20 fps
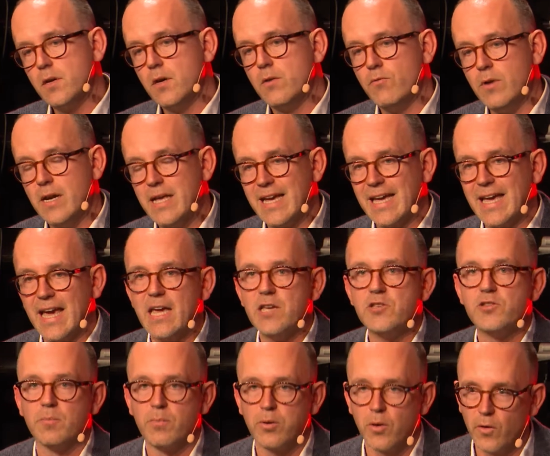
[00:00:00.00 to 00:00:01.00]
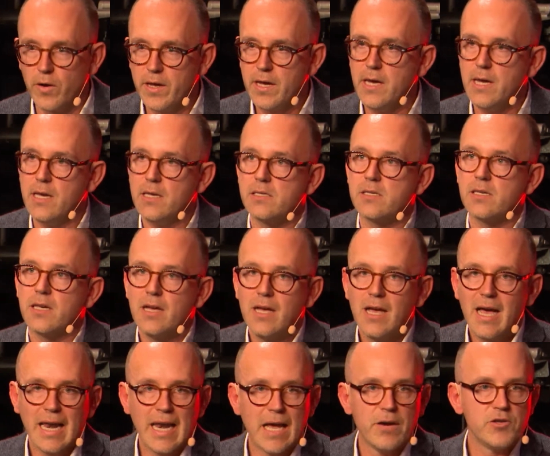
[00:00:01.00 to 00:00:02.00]
really engaged employees,
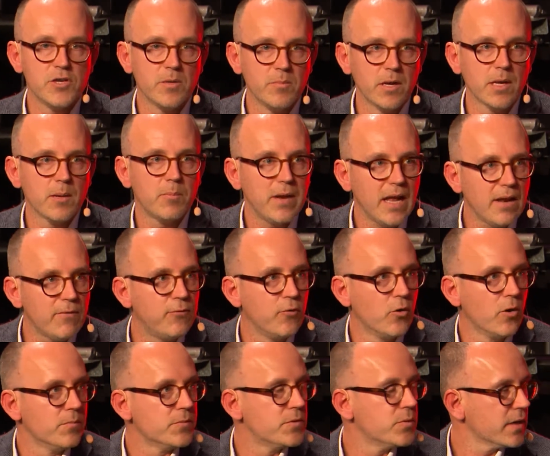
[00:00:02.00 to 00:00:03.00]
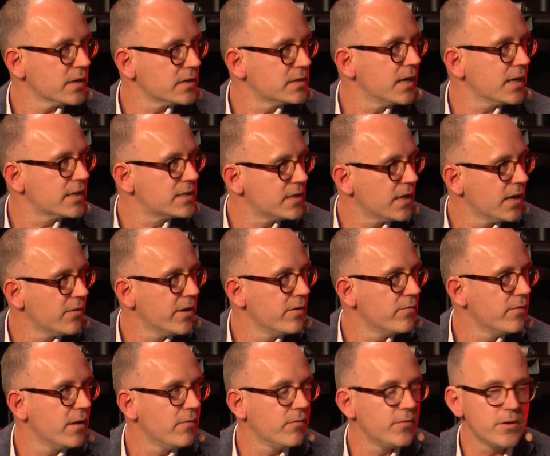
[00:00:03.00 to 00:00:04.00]
allows you to build a platform to accelerate
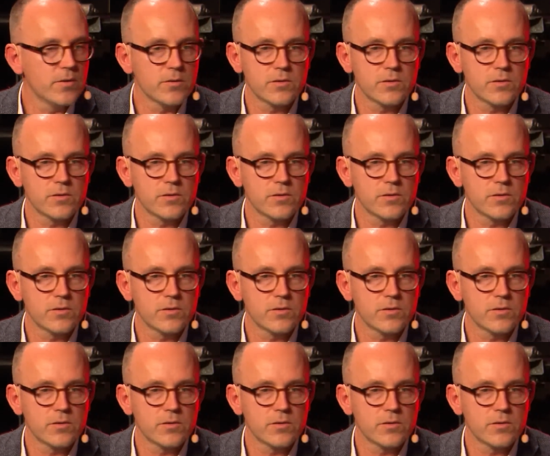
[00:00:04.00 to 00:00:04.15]
revenue.